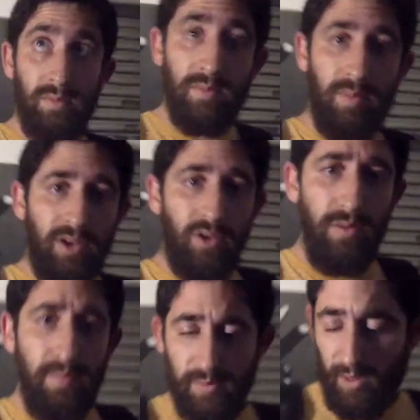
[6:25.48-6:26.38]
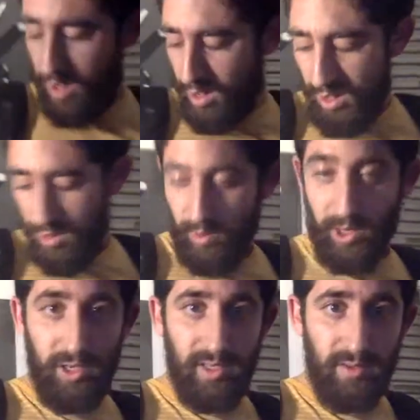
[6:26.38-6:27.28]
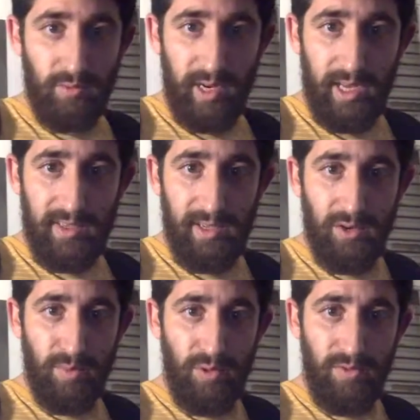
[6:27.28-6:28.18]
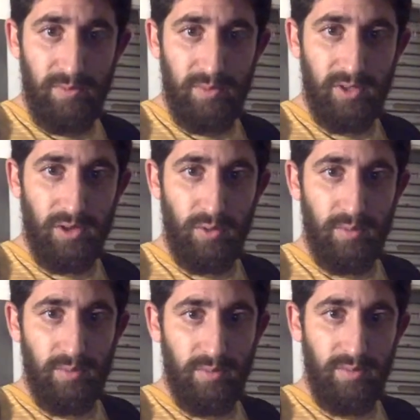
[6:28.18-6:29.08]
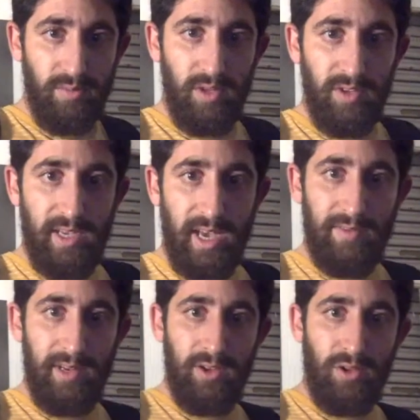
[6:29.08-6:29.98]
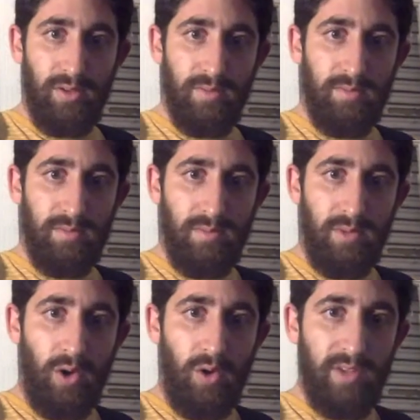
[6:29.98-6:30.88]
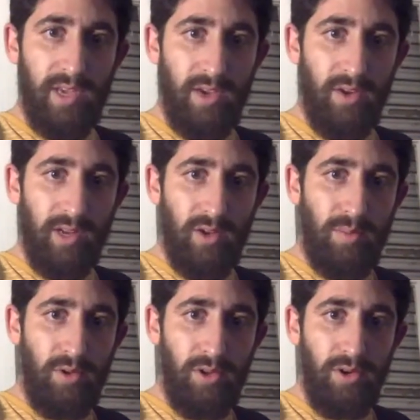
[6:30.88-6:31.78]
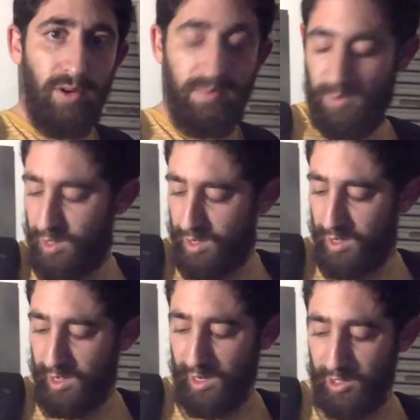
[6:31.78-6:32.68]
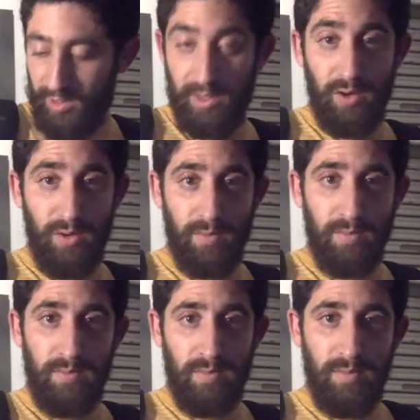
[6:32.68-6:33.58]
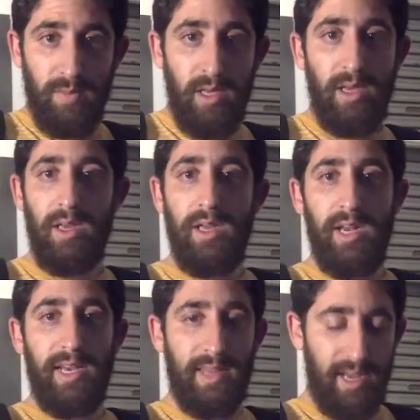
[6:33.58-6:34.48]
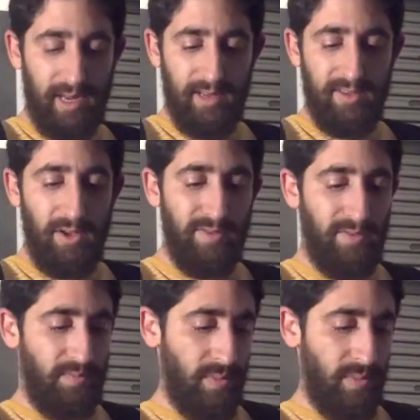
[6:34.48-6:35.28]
buckle, which is really easy to remove. So you see I have a little holder here, a little puller, and just go like that and it's off.